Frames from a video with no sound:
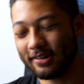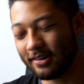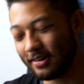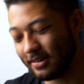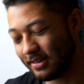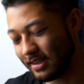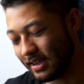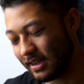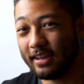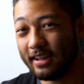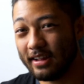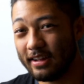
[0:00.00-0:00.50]
It's
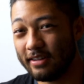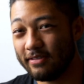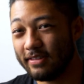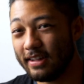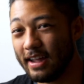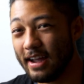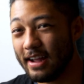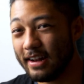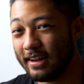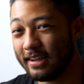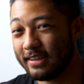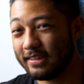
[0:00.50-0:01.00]
like, and if
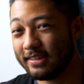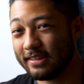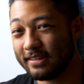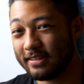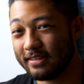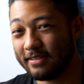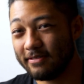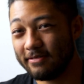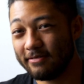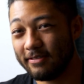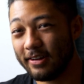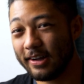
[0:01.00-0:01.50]
that isn't
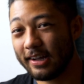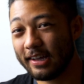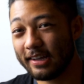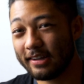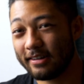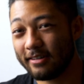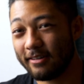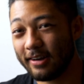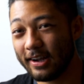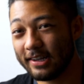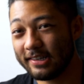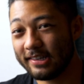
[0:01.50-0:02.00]
fucking
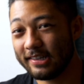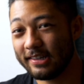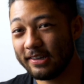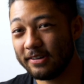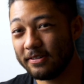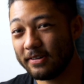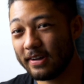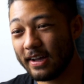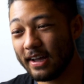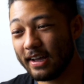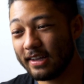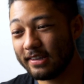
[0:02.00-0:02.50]
crazy to you
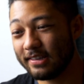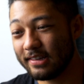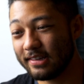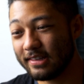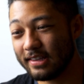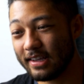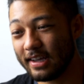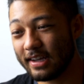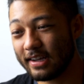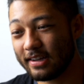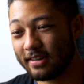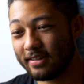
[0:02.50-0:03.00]
guys, it's
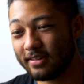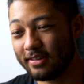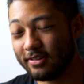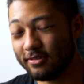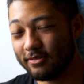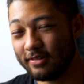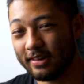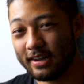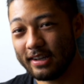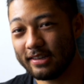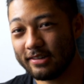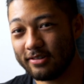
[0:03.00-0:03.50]
like you
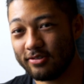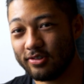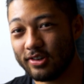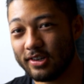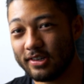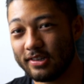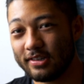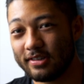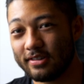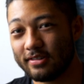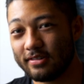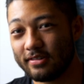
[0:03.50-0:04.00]
guys are
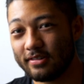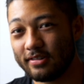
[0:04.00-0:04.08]
just